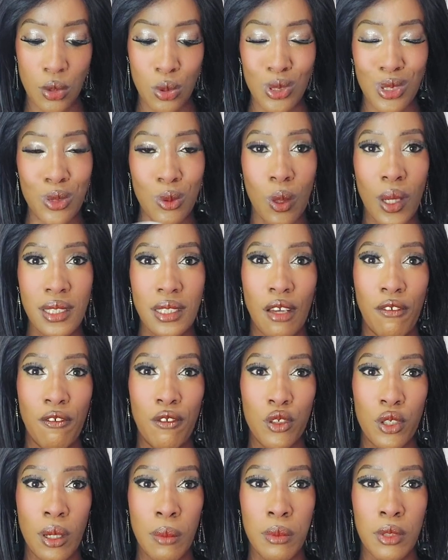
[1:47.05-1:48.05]
It was quite
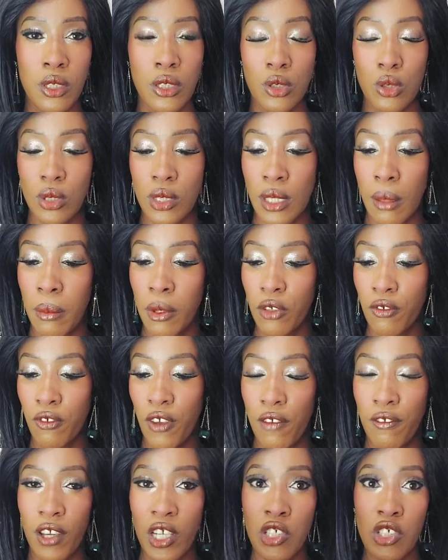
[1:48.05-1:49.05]
affordable. It was about
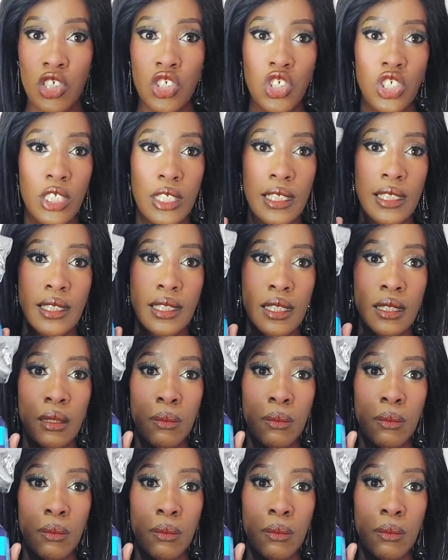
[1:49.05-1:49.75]
500 shillings,